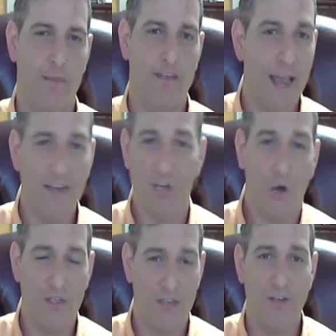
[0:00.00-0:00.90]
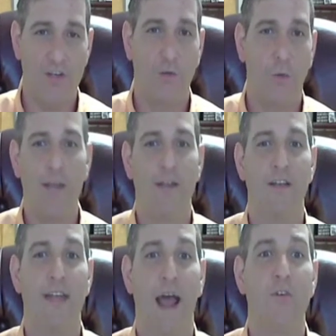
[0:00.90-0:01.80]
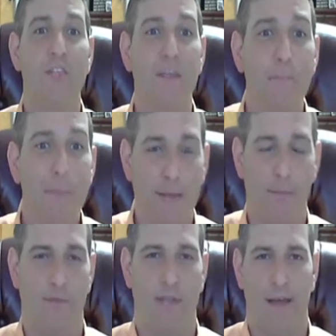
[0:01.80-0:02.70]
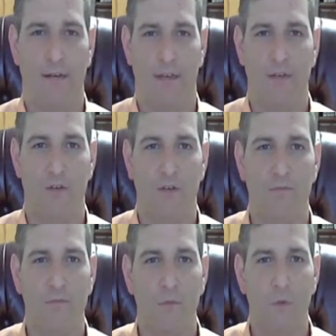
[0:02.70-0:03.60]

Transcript: the tax code is actually written down to minimum taxation.